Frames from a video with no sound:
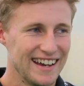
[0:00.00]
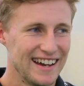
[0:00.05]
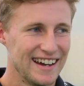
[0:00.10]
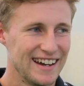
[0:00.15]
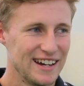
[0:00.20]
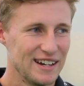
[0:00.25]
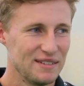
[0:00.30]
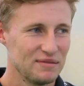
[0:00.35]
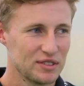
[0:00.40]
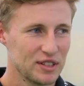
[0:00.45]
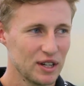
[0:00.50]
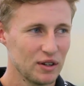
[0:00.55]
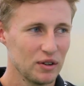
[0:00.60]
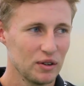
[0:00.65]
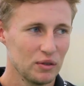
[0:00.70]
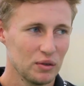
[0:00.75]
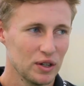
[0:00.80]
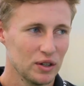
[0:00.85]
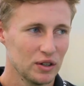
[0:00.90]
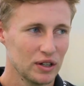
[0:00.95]
um, so
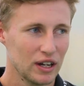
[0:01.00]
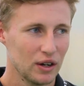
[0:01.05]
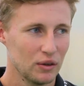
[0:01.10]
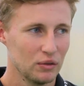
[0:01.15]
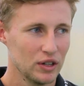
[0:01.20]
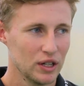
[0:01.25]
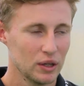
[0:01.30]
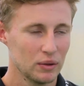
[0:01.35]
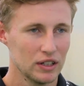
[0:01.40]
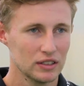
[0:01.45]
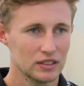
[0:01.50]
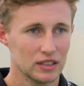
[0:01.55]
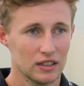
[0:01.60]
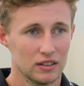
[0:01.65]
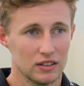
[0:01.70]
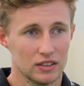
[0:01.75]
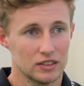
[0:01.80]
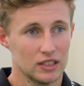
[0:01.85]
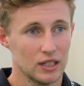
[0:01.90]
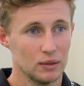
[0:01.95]
we, we, all get on really well
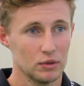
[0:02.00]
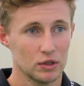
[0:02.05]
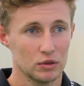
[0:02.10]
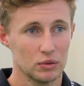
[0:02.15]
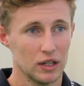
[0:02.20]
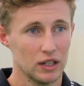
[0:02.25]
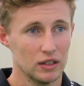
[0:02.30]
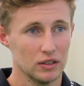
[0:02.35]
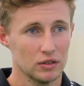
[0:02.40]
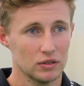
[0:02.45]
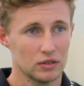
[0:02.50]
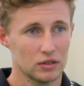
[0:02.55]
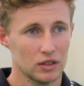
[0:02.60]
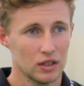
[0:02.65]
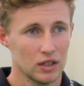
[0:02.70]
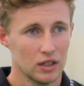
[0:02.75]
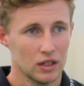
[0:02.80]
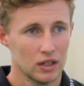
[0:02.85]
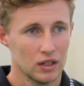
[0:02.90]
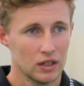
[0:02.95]
together. And Tim as well, who's
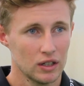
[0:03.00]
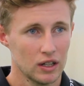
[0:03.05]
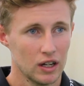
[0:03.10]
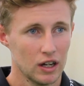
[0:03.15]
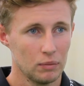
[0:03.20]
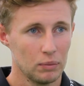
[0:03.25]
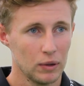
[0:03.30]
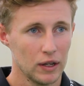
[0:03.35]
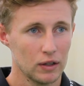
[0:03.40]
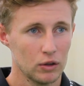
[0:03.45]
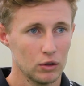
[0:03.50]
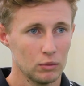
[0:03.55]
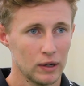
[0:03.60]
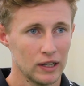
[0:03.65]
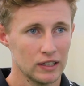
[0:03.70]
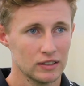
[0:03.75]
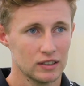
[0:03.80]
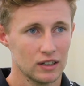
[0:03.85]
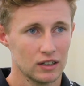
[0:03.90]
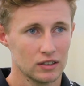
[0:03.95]
you know I played all my
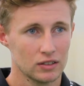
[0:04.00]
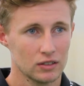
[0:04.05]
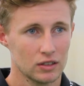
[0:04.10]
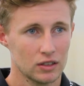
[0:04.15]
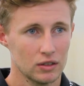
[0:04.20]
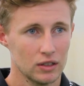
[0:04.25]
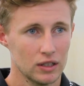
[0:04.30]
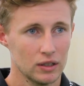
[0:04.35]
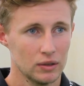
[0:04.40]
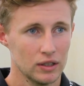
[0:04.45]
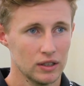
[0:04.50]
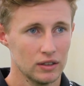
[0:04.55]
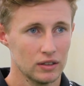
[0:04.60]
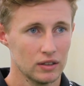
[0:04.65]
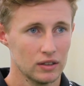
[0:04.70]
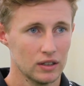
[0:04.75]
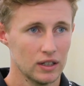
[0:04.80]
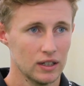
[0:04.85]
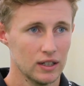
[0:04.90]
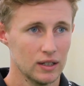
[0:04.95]
international career with.
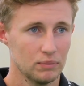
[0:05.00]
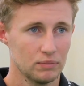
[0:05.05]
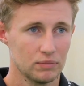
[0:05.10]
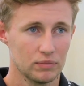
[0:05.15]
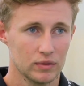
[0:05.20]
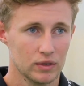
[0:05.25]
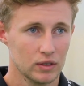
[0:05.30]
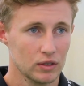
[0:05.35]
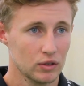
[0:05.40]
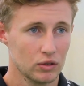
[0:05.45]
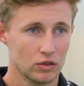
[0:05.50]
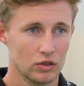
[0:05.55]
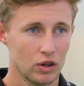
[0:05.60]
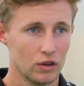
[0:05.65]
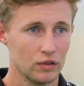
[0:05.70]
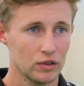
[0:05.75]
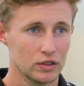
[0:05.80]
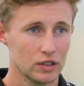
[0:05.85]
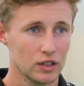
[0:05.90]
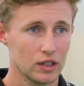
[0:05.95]
Um, just
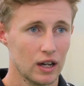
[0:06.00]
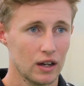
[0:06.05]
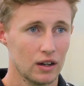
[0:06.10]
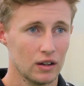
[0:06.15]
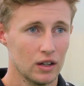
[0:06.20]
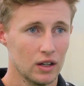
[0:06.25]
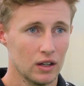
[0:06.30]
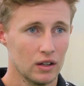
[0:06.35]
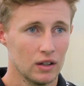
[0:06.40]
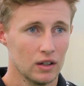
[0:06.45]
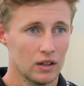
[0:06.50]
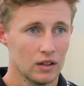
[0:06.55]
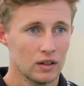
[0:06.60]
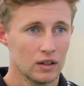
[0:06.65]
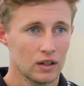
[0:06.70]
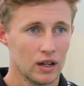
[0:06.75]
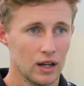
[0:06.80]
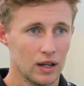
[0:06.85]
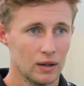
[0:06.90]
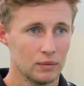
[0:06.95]
obviously get
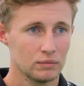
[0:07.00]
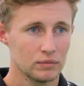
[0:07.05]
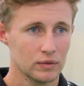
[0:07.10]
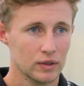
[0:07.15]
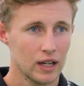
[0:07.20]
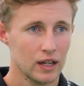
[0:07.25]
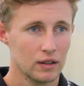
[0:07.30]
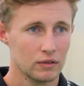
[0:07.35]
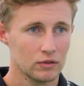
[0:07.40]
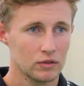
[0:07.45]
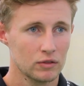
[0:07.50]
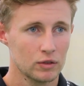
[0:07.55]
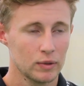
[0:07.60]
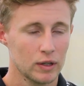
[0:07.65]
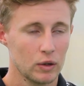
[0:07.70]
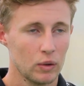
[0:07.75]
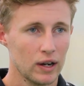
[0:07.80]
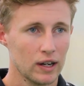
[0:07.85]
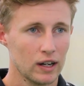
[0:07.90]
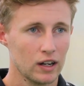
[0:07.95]
um, get to be
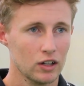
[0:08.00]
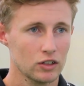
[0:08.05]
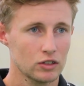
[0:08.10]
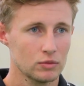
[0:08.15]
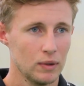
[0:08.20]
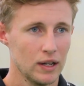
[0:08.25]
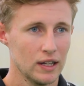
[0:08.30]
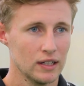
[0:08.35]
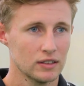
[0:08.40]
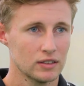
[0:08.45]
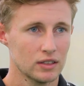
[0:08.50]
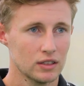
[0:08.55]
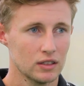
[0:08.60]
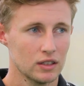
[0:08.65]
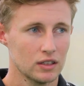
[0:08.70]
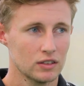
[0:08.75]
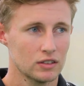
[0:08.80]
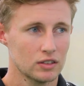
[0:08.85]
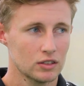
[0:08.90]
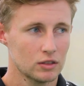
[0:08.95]
quite close mates and,
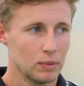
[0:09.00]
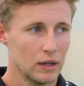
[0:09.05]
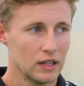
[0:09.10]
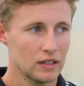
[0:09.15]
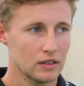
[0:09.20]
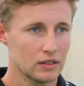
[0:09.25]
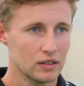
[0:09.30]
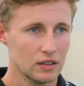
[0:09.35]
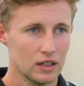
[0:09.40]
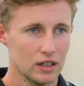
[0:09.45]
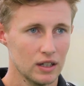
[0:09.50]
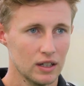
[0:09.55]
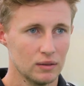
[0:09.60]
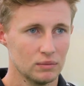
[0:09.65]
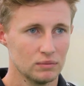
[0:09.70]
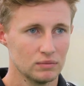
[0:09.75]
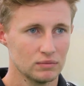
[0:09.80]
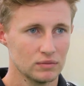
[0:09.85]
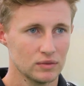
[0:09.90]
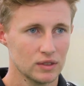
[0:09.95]
and to spend
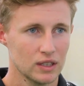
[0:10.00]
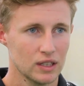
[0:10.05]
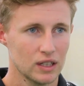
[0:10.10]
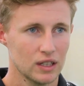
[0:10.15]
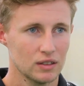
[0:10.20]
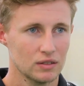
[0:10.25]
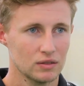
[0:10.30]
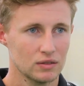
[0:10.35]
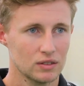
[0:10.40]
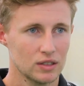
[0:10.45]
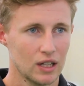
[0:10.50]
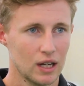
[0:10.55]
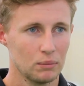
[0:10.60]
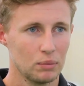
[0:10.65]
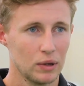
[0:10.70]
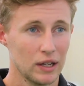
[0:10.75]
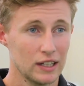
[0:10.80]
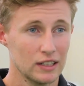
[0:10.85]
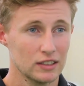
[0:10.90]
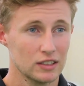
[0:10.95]
you know time
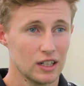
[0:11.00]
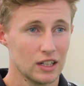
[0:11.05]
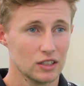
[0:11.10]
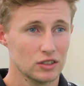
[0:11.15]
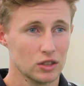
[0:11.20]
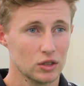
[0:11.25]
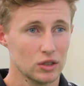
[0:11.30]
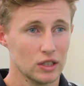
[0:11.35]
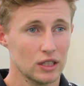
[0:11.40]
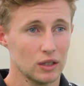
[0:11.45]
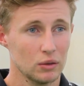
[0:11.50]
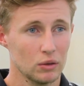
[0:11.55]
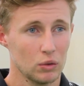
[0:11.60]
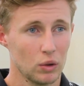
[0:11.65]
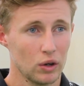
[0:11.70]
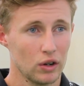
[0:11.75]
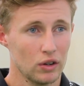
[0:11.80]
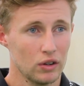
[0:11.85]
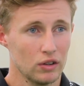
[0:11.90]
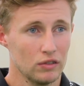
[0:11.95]
playing international cricket with
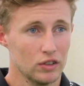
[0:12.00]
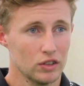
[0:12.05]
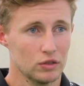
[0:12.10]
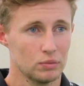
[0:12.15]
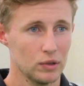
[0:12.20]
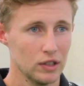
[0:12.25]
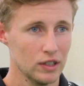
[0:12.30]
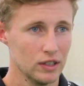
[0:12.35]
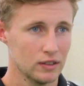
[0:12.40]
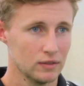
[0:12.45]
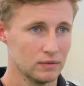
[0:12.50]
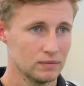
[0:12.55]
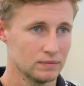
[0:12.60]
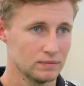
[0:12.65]
one another is brilliant.